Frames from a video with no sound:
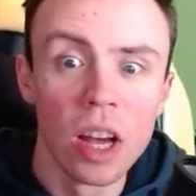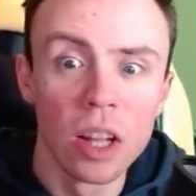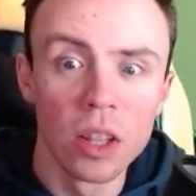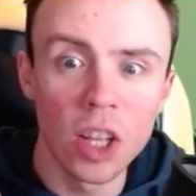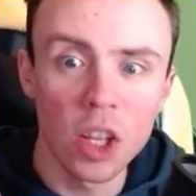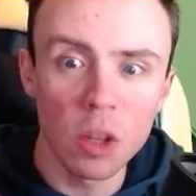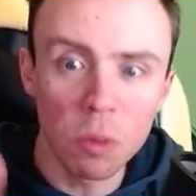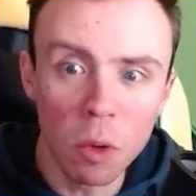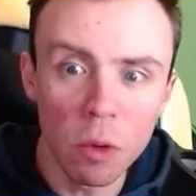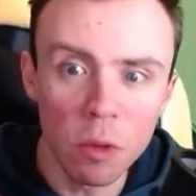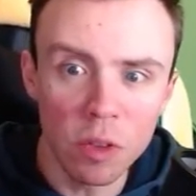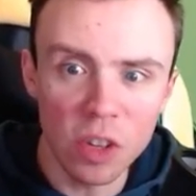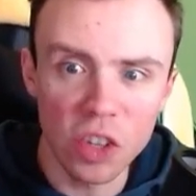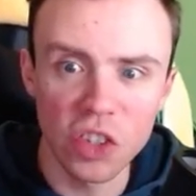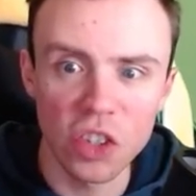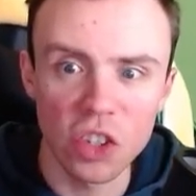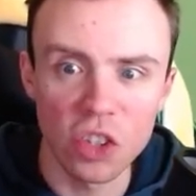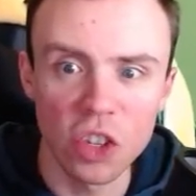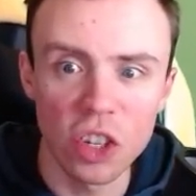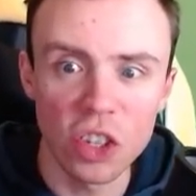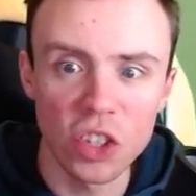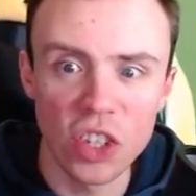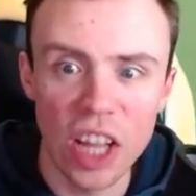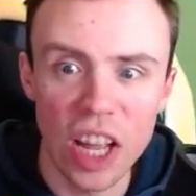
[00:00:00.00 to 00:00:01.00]
This movie
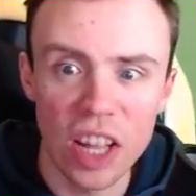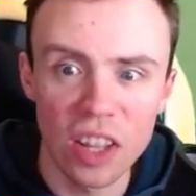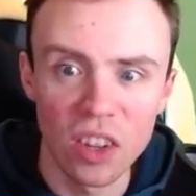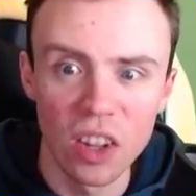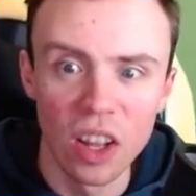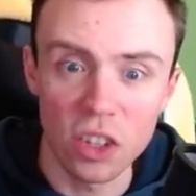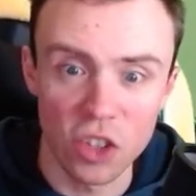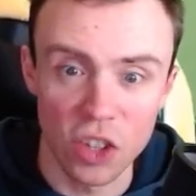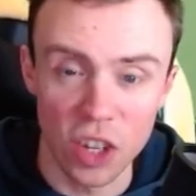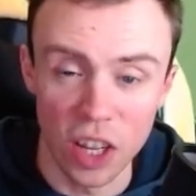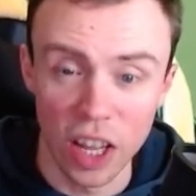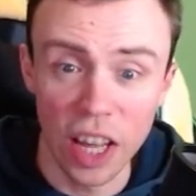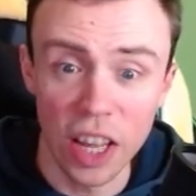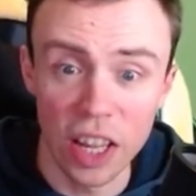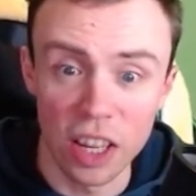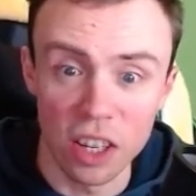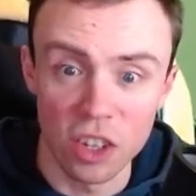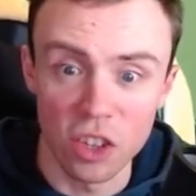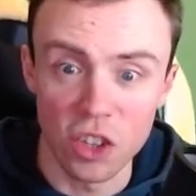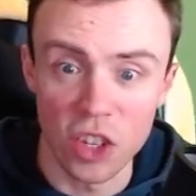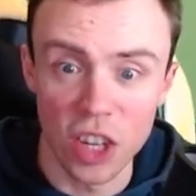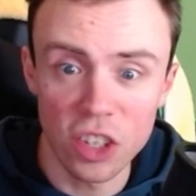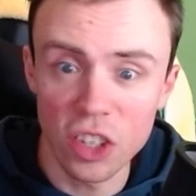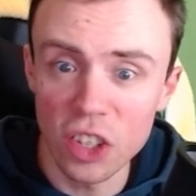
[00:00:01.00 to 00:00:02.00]
just said, hey,
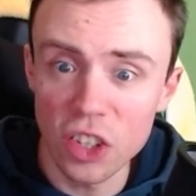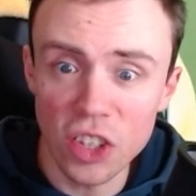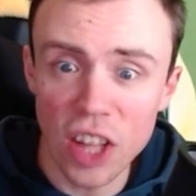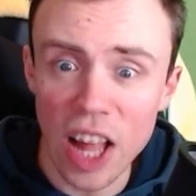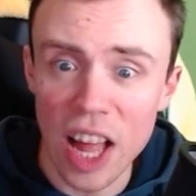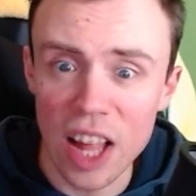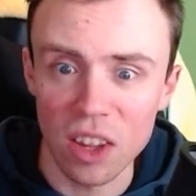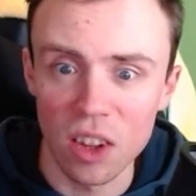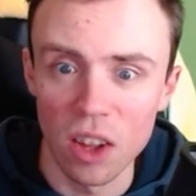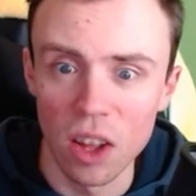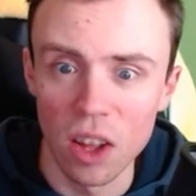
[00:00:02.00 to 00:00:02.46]
Jason is dead.